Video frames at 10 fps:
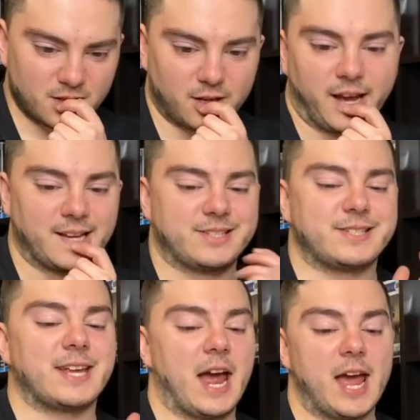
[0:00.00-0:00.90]
Okay,
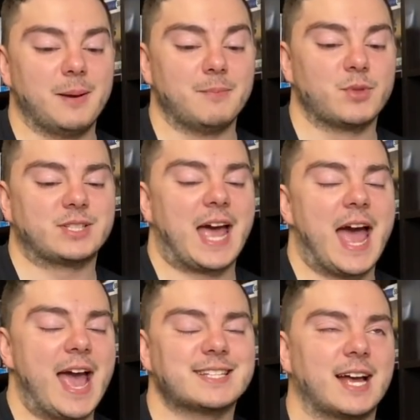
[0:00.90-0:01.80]
same the
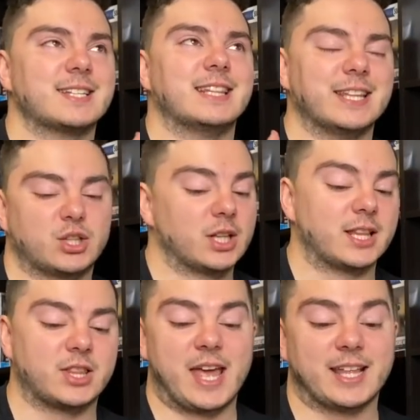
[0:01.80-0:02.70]
tags as
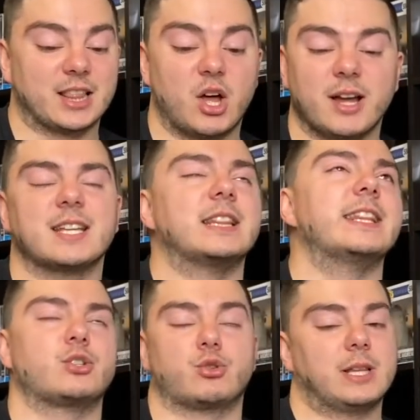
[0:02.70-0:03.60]
the headlines are
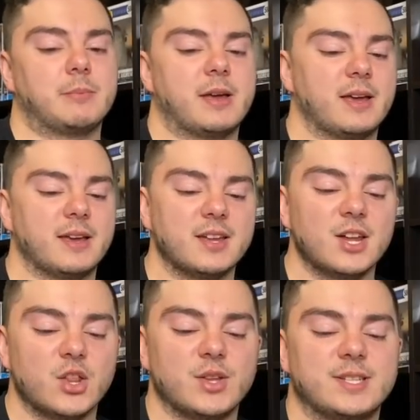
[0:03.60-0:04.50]
literally me.
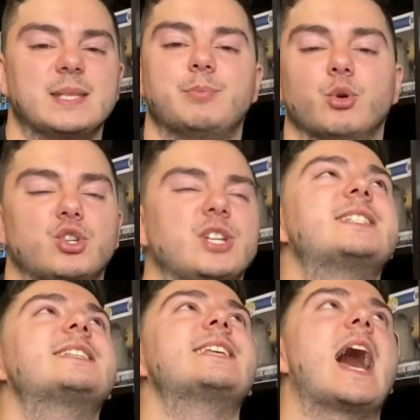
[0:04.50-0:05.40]
This is bullshit.
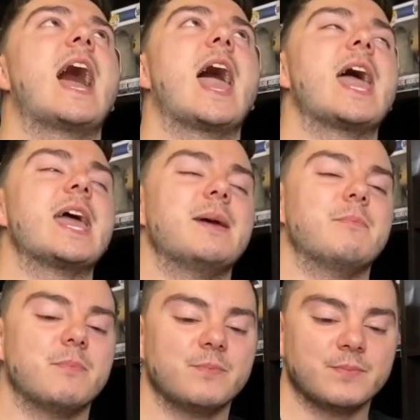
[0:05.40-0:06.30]

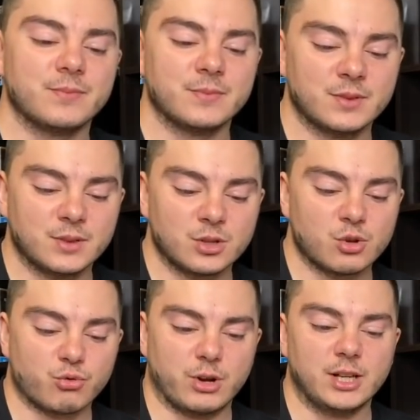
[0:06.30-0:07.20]
Same.
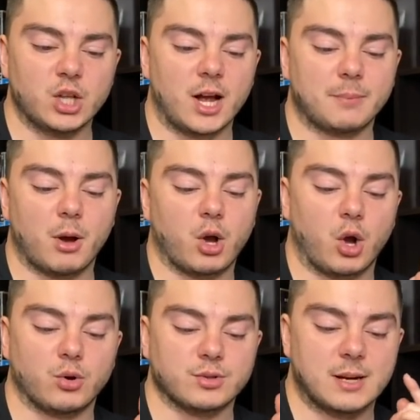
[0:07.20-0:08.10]
Reunite my
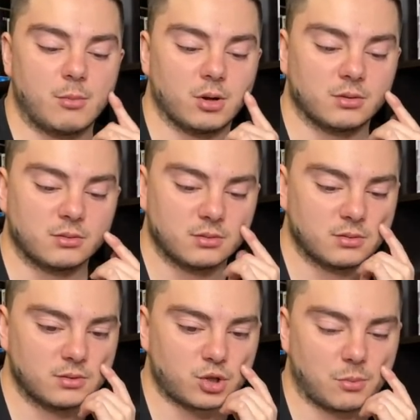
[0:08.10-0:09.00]
girls, come on.
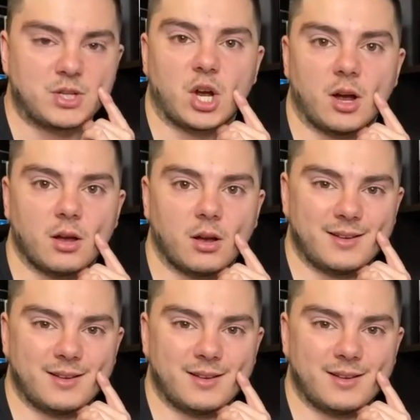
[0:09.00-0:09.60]
Don't be shy.